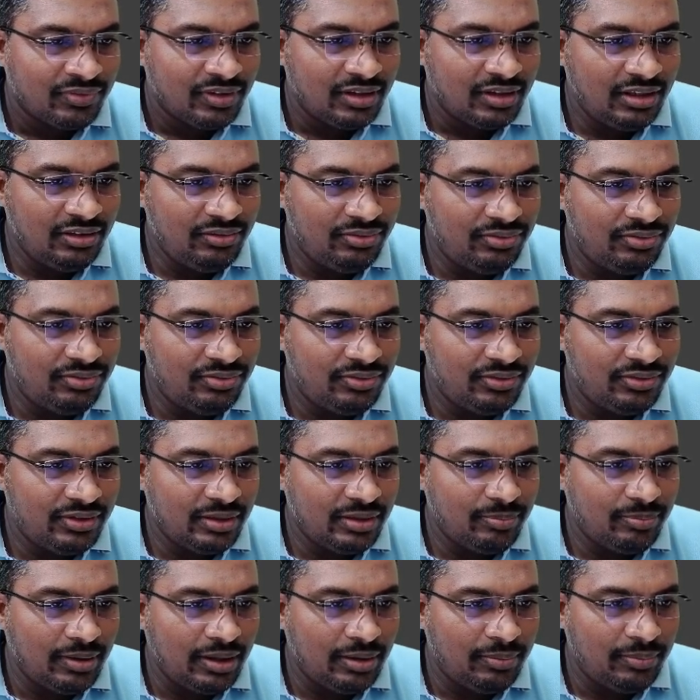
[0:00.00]
if
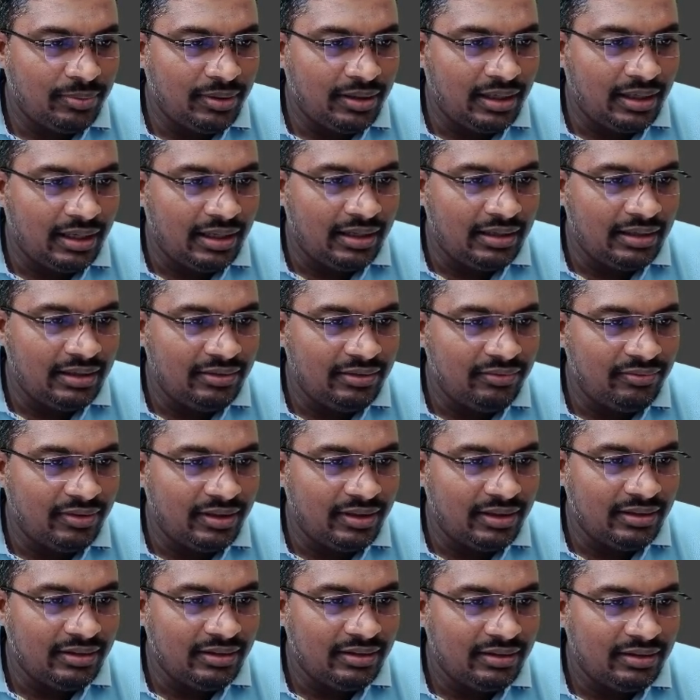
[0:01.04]
department ID
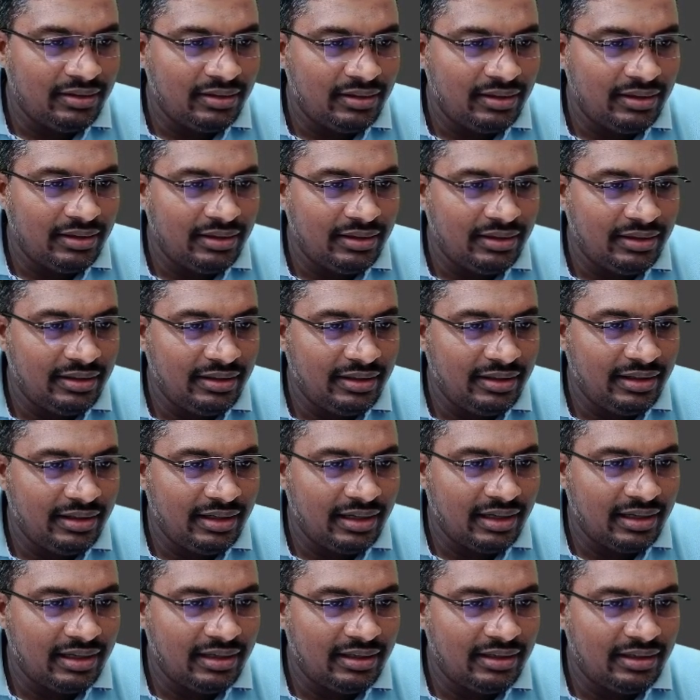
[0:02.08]
1 in
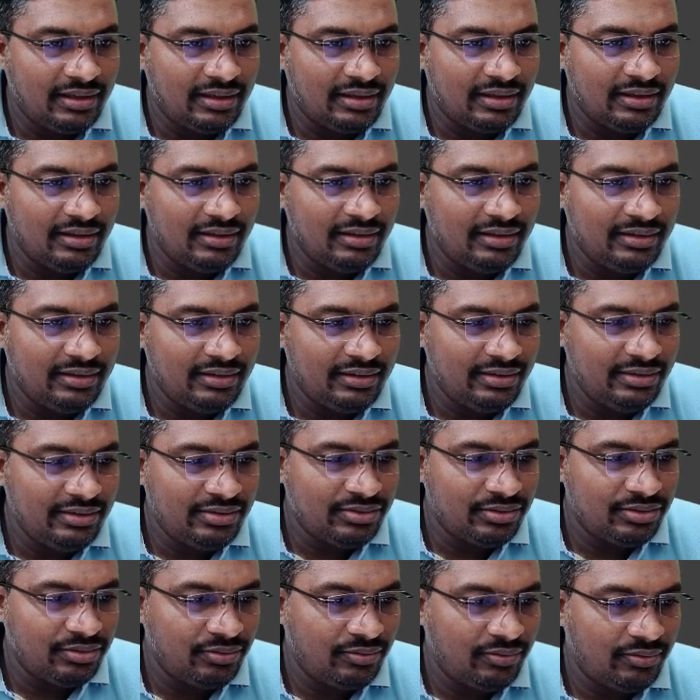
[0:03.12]
India country
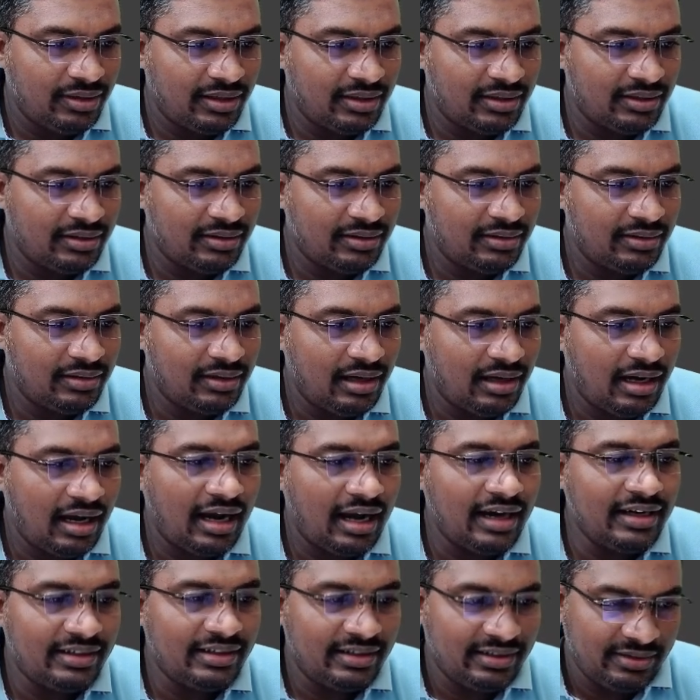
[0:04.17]
is what?
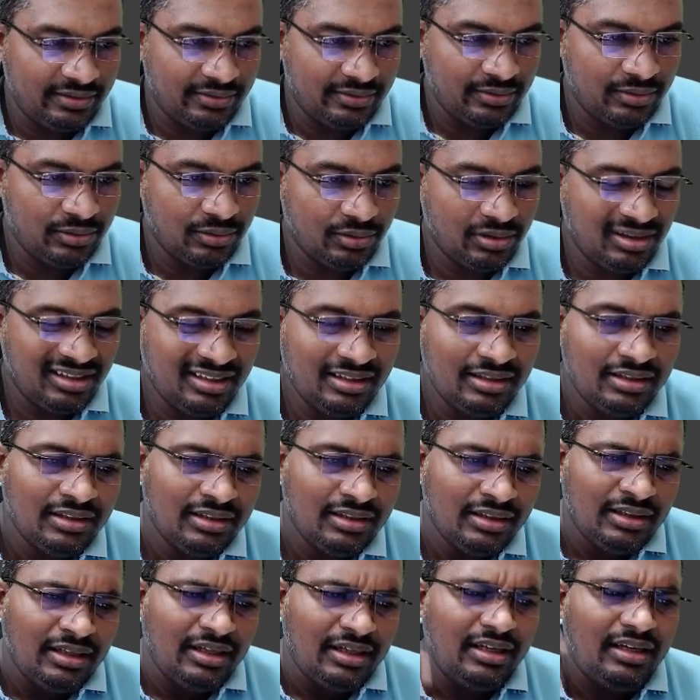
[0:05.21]
IT. Okay,
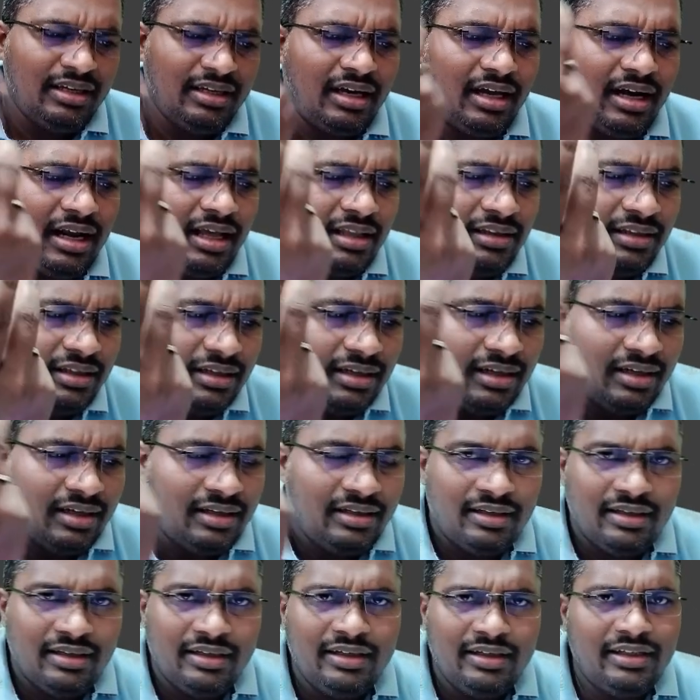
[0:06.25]
in another
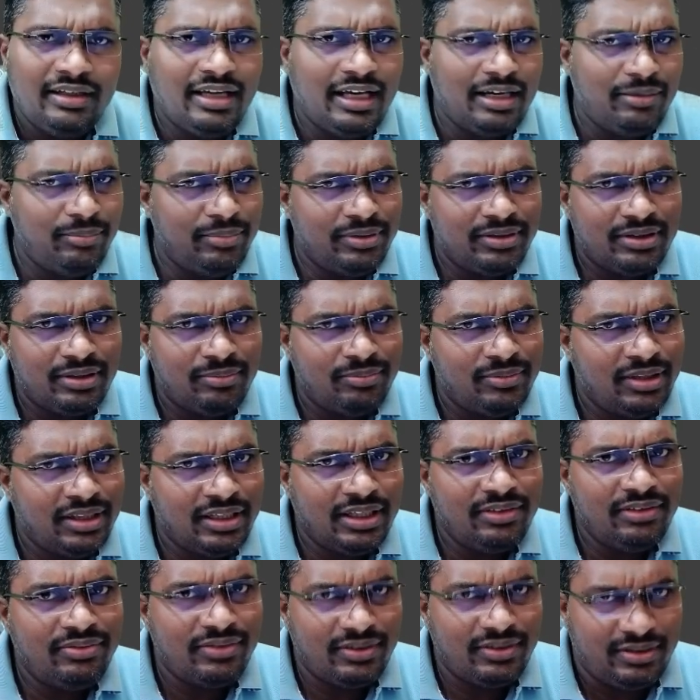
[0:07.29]
country it can be something
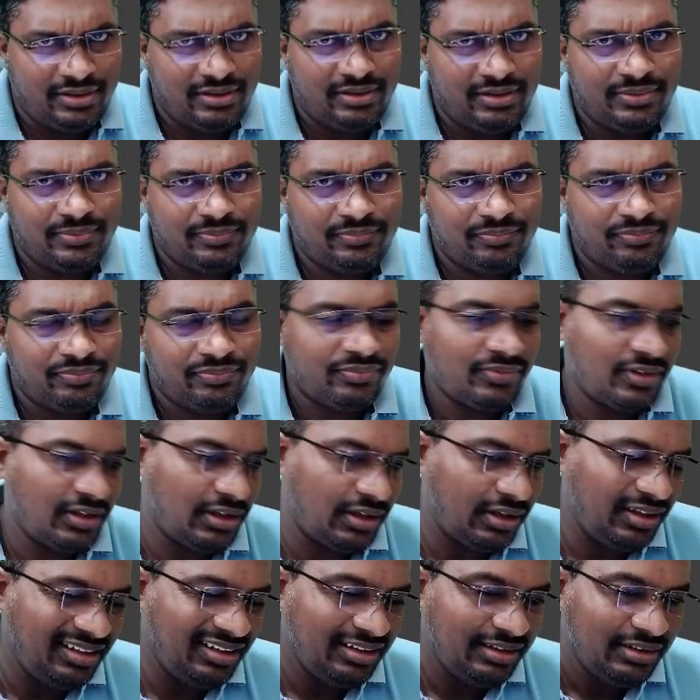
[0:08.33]
different,
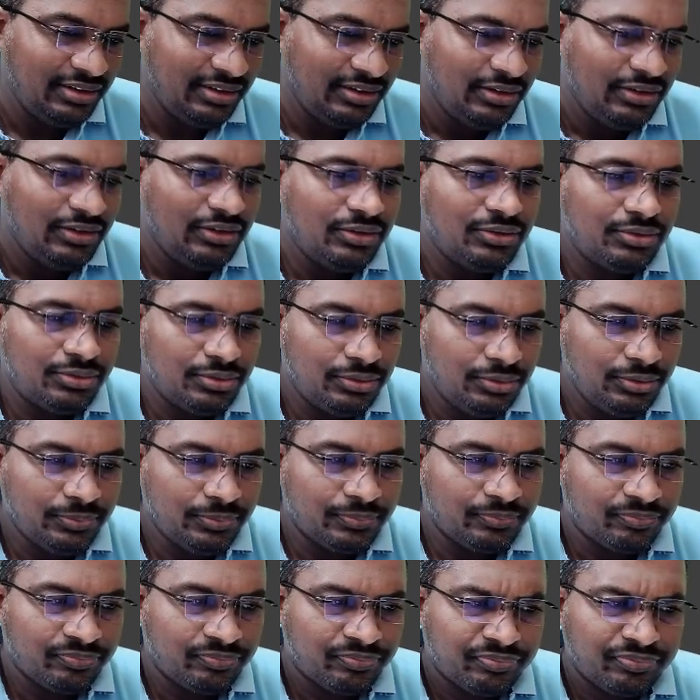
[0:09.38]
right? So
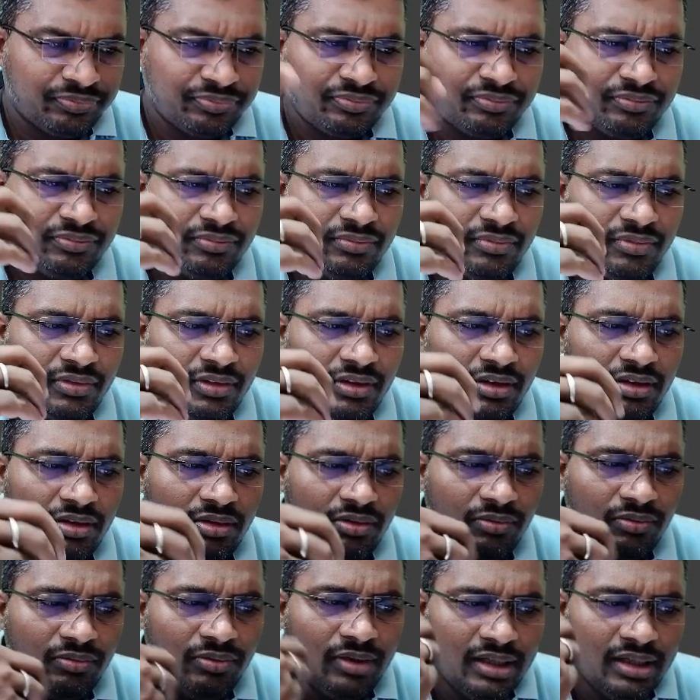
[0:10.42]

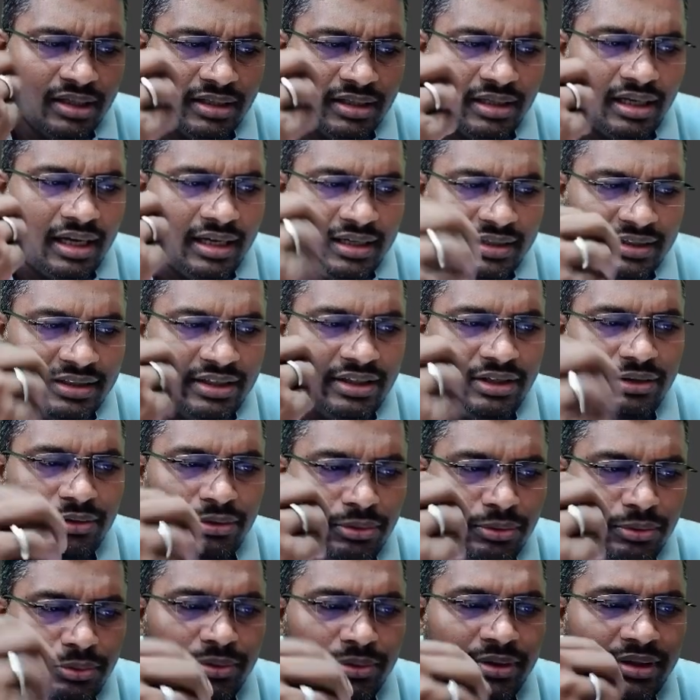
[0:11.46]
what I need to
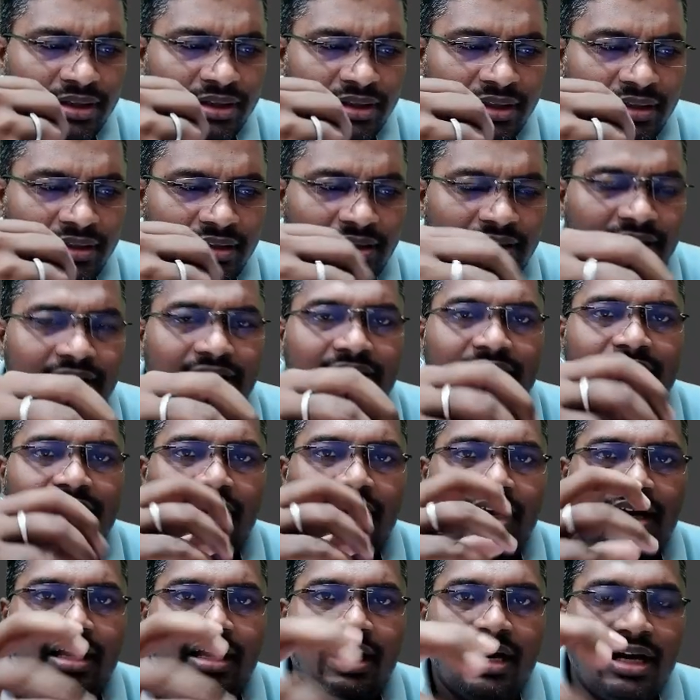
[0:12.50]
do here is
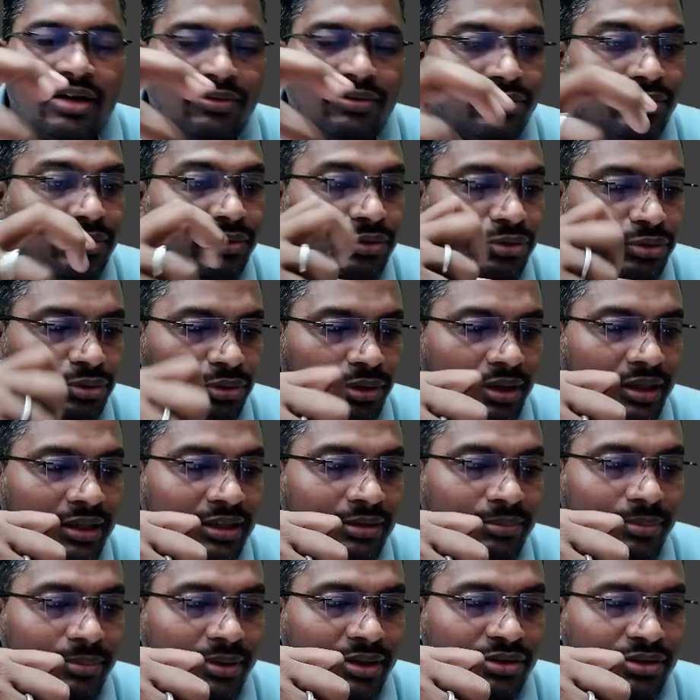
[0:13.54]
I have to
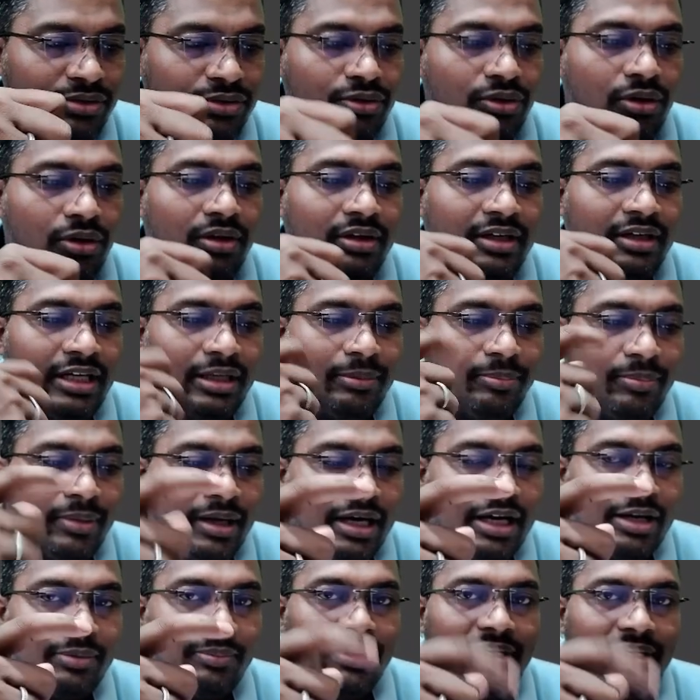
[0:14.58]
join based on
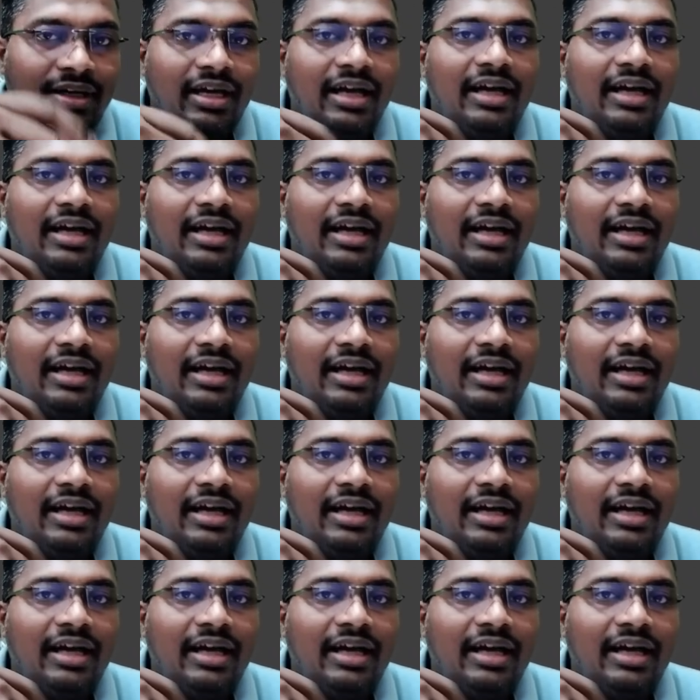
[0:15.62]
department